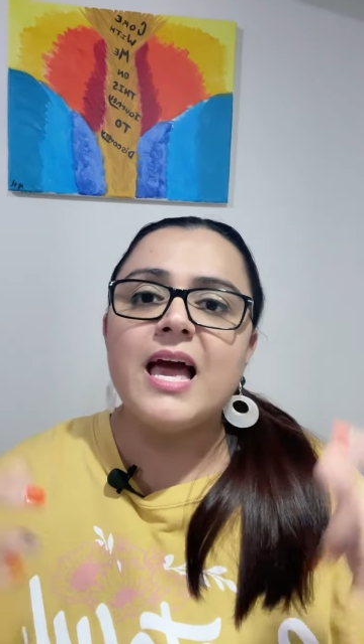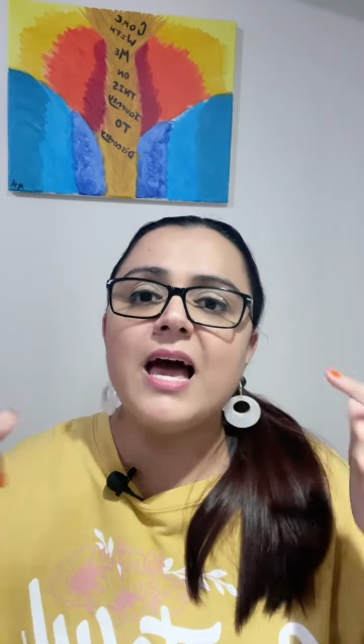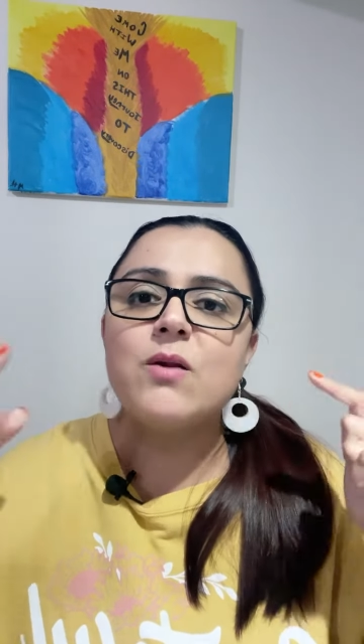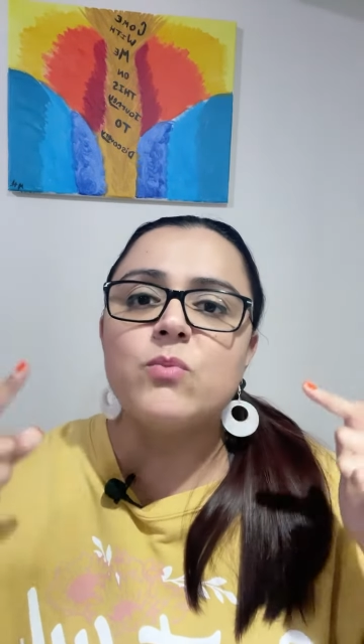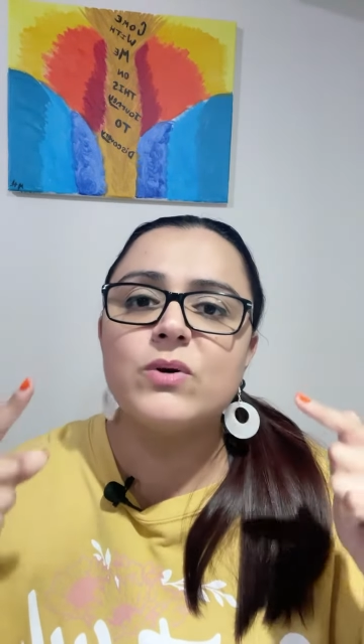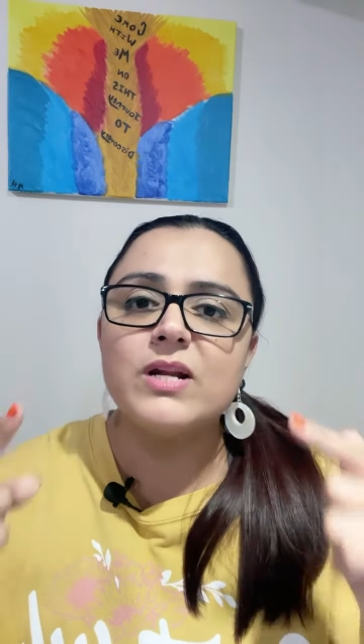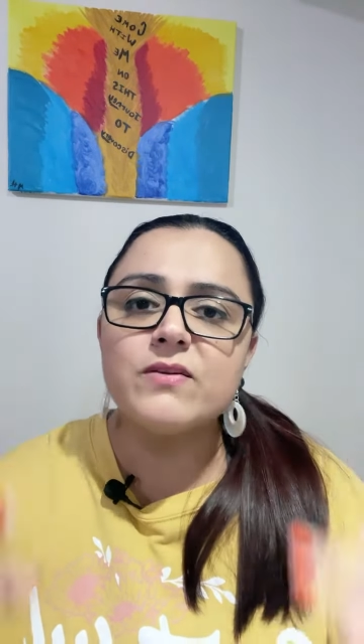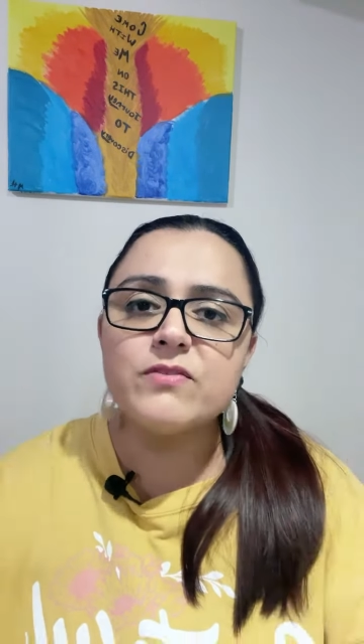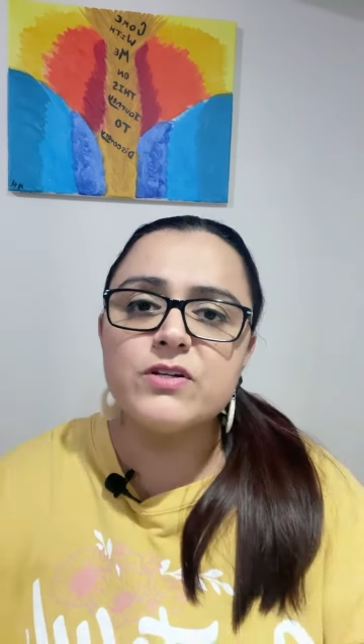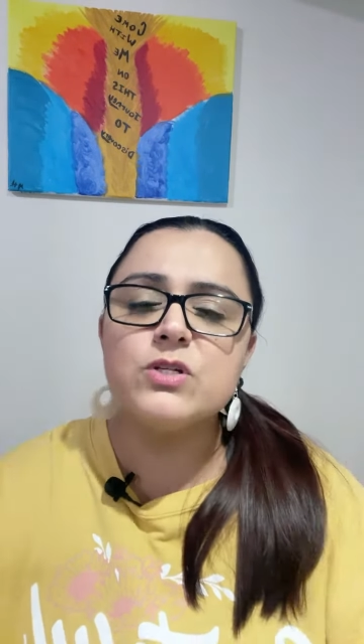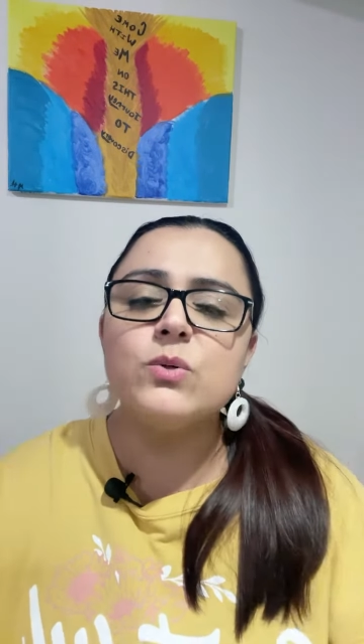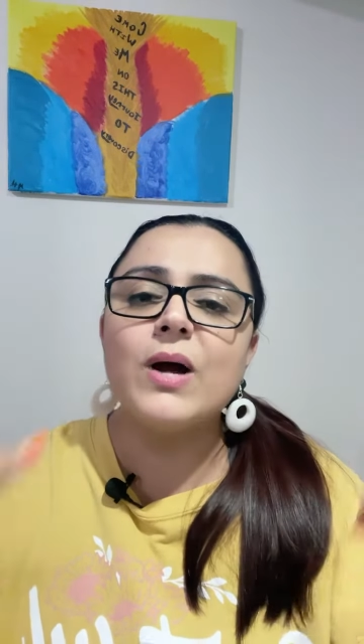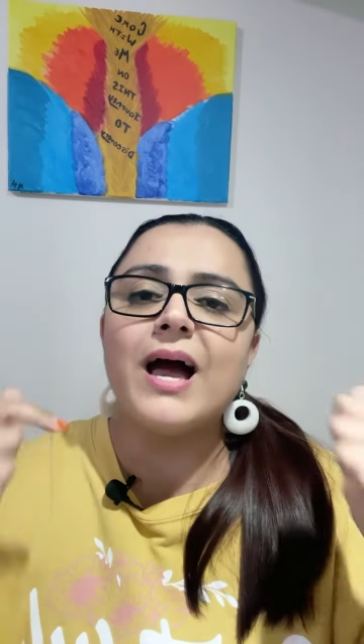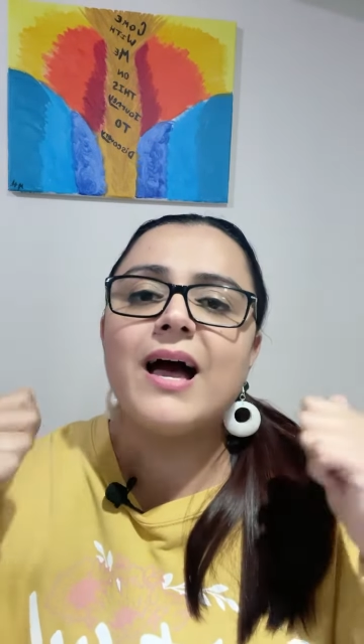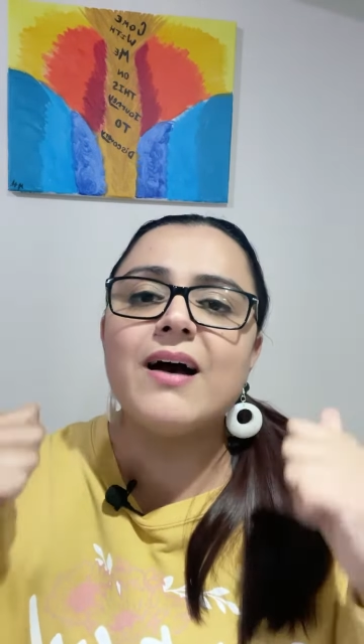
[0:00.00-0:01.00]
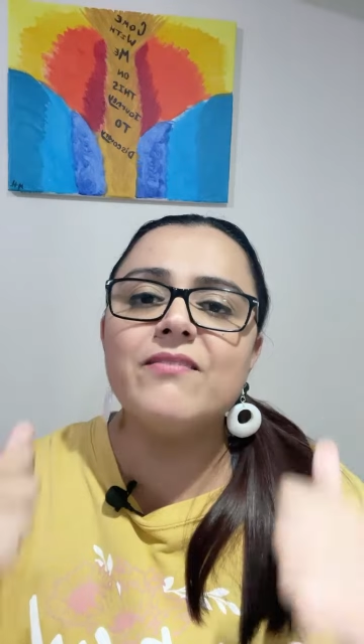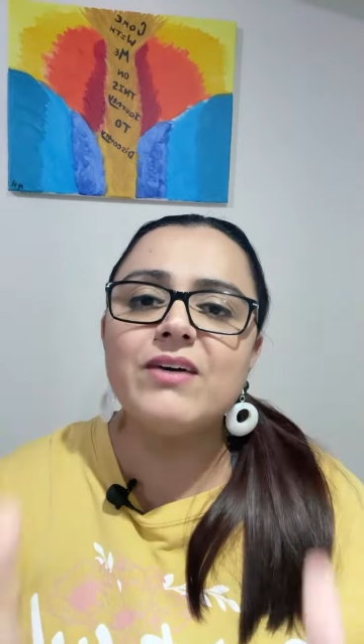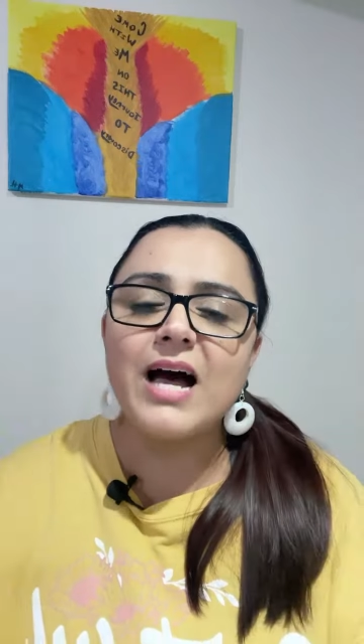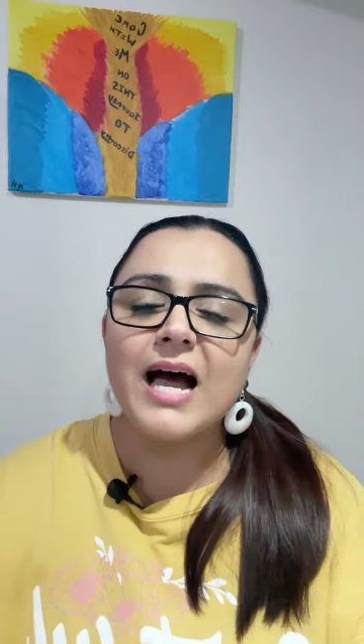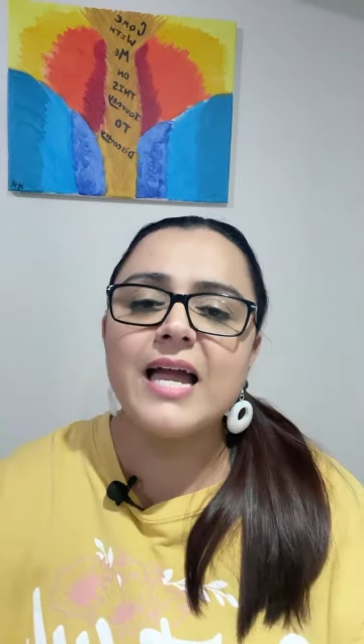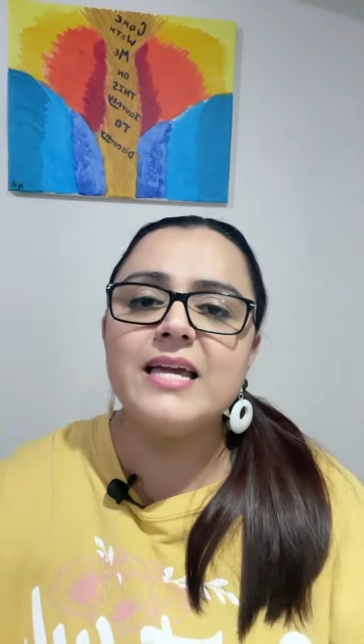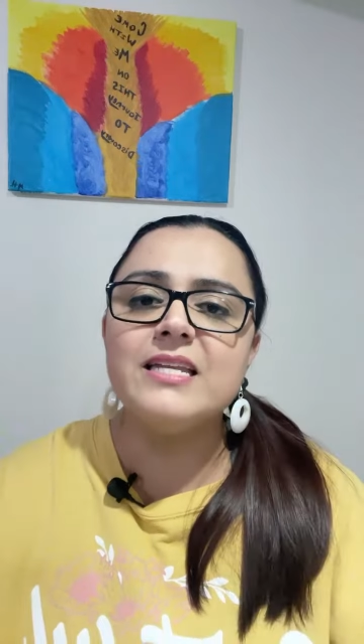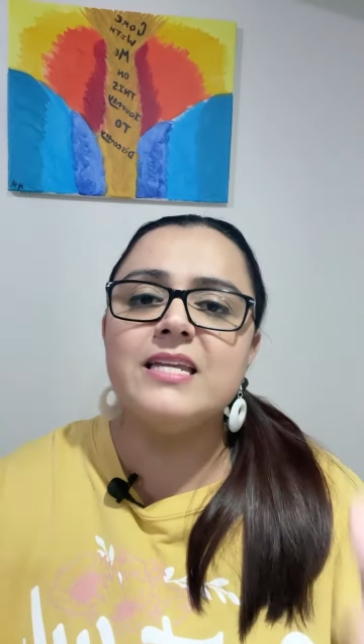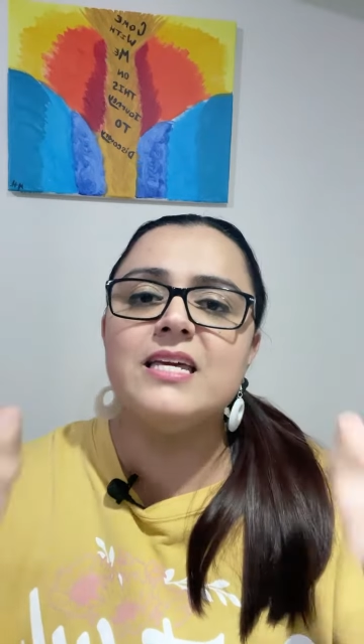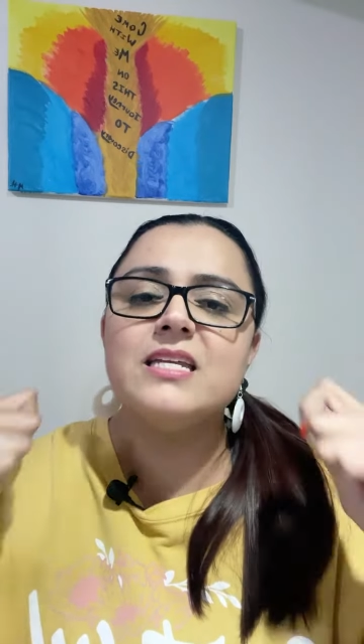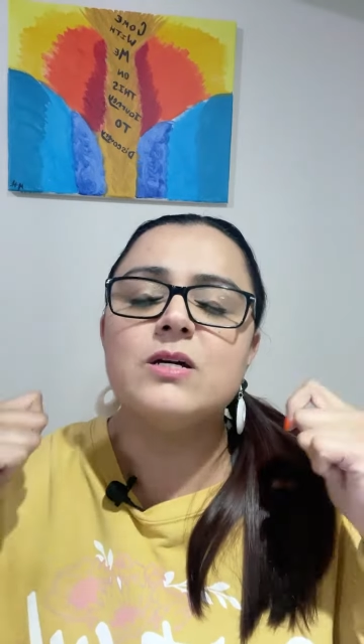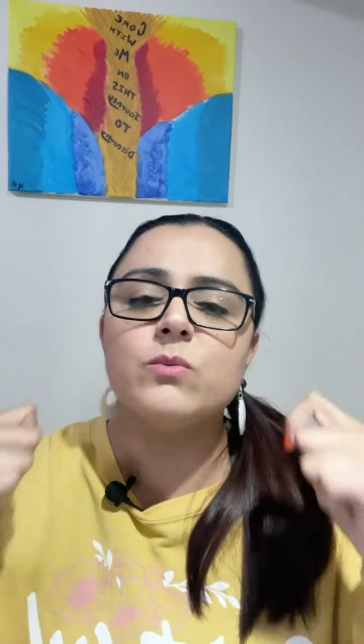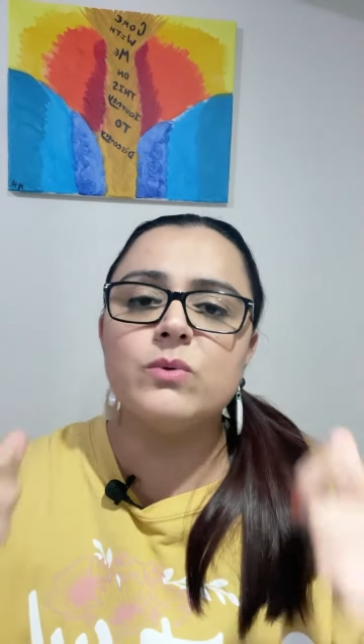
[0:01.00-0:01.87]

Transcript: And whatever you have, I need.